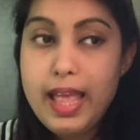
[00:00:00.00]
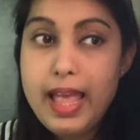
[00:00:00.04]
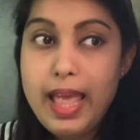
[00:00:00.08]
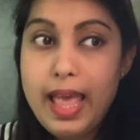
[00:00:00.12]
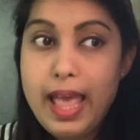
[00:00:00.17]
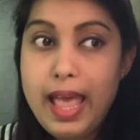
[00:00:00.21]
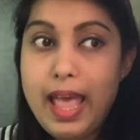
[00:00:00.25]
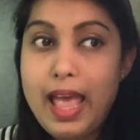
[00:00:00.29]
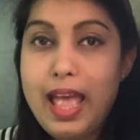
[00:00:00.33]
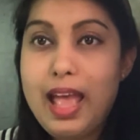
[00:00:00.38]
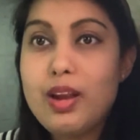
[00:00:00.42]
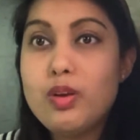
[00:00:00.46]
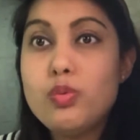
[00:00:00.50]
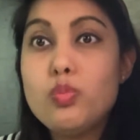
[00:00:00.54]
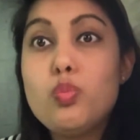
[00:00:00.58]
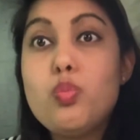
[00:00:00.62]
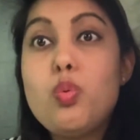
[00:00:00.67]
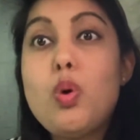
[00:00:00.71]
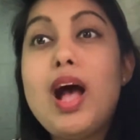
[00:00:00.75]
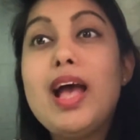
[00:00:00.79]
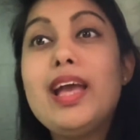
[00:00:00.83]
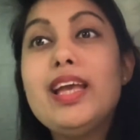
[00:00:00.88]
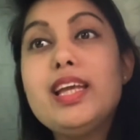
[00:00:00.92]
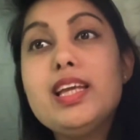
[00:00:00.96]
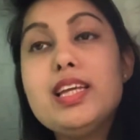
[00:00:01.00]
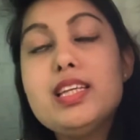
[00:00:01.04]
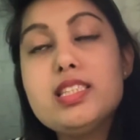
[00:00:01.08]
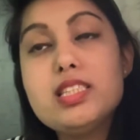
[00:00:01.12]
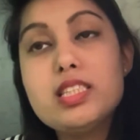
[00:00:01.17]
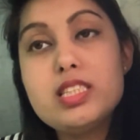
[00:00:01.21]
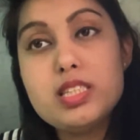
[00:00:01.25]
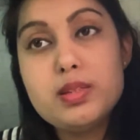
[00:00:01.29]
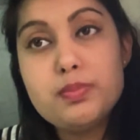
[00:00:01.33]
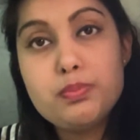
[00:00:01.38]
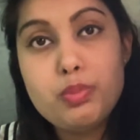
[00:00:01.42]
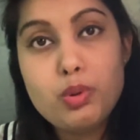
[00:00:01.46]
and why is
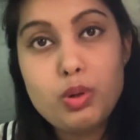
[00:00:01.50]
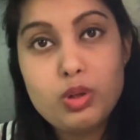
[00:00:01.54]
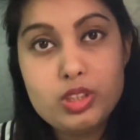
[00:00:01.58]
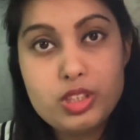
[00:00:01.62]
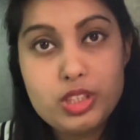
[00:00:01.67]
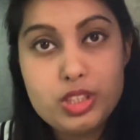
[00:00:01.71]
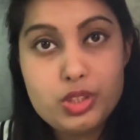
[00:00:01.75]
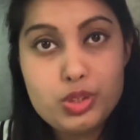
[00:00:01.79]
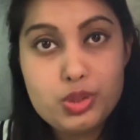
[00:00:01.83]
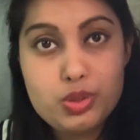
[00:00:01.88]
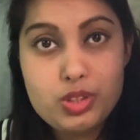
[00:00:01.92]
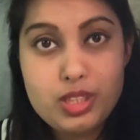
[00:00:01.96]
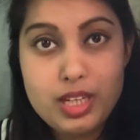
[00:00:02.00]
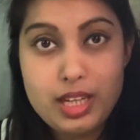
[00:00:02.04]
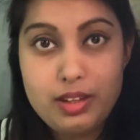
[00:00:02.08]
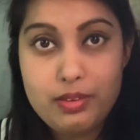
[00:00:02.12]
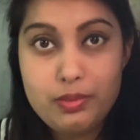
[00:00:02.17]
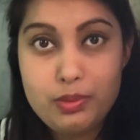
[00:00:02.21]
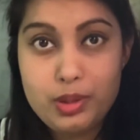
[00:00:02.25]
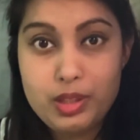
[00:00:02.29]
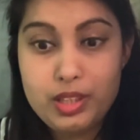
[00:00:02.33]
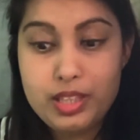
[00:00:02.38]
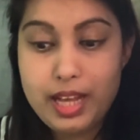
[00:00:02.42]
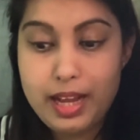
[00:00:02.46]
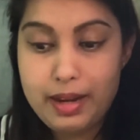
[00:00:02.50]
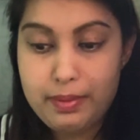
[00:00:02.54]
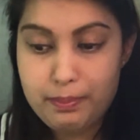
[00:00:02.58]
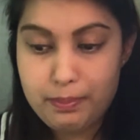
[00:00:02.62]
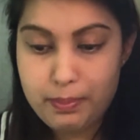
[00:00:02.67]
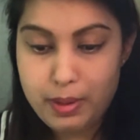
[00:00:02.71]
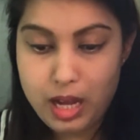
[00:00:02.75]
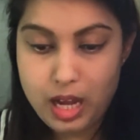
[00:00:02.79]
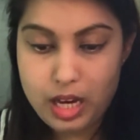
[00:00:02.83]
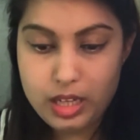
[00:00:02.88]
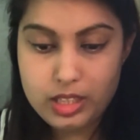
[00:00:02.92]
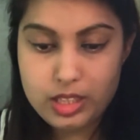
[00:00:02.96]
it important to deliver that
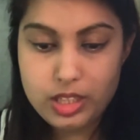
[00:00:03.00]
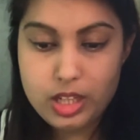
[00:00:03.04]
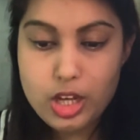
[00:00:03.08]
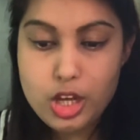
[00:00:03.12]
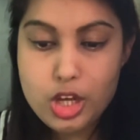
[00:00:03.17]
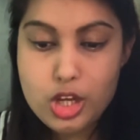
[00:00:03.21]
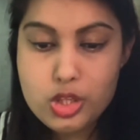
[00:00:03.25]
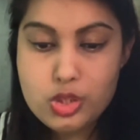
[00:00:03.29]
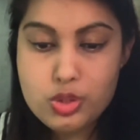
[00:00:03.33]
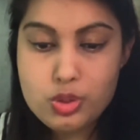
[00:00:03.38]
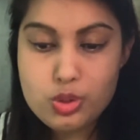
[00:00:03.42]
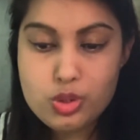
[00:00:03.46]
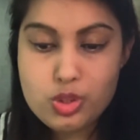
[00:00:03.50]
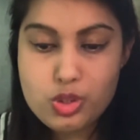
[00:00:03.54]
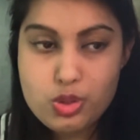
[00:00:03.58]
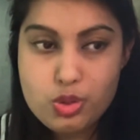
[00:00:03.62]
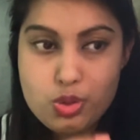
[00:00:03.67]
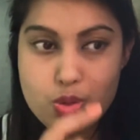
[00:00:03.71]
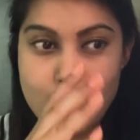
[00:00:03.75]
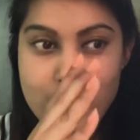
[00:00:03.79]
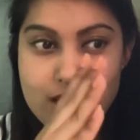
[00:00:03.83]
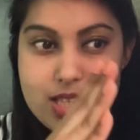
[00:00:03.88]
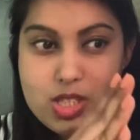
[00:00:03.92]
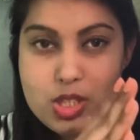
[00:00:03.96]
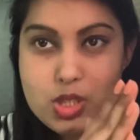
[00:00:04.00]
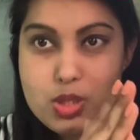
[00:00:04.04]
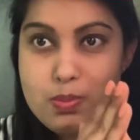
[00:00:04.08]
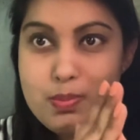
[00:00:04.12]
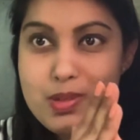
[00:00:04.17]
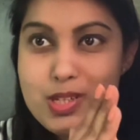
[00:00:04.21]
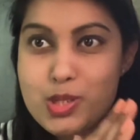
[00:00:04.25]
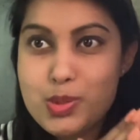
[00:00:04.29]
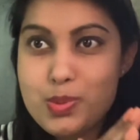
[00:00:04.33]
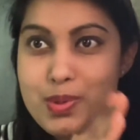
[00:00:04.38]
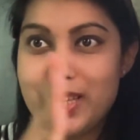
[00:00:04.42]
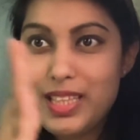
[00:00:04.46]
part. So trust
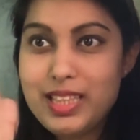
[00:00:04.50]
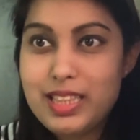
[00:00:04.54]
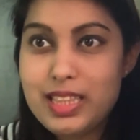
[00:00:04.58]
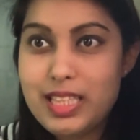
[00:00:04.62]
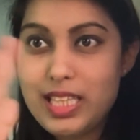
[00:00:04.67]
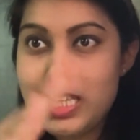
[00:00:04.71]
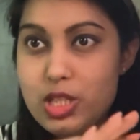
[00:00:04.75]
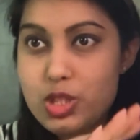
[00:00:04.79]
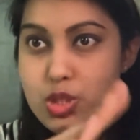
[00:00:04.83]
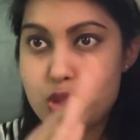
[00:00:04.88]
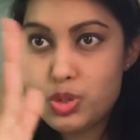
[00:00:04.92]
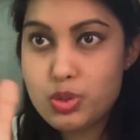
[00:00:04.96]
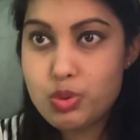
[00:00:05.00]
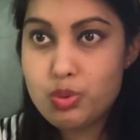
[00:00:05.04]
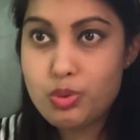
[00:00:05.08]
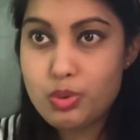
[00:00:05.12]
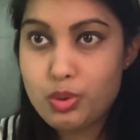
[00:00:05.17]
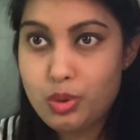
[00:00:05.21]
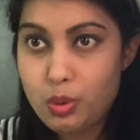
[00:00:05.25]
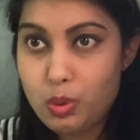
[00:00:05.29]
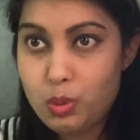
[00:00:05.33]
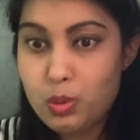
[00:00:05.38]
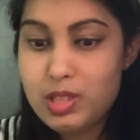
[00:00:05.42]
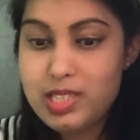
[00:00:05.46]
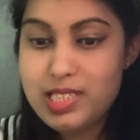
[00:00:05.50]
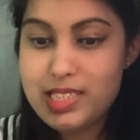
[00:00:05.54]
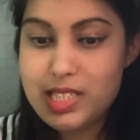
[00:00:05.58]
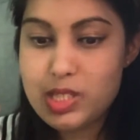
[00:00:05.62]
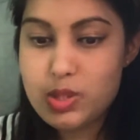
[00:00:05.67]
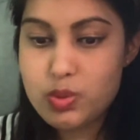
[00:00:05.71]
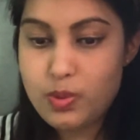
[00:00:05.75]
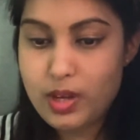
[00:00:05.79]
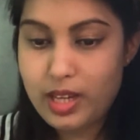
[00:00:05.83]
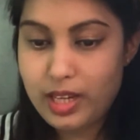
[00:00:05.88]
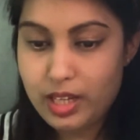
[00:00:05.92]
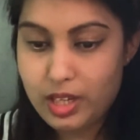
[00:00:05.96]
between these two roles
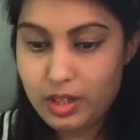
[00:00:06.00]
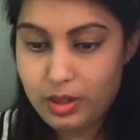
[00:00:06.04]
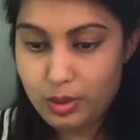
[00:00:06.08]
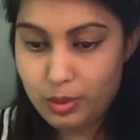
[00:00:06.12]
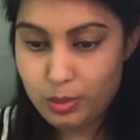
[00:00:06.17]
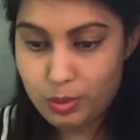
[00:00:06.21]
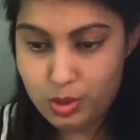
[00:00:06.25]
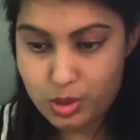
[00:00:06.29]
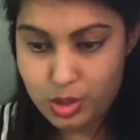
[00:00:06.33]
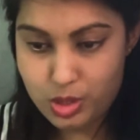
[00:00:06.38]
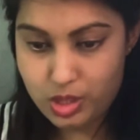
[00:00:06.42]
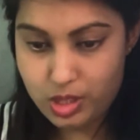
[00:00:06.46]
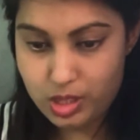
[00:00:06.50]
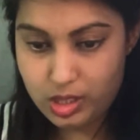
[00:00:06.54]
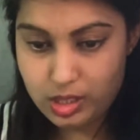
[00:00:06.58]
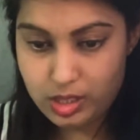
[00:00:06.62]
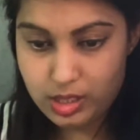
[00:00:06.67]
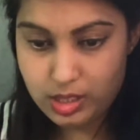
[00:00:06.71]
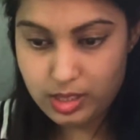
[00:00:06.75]
is very crucial.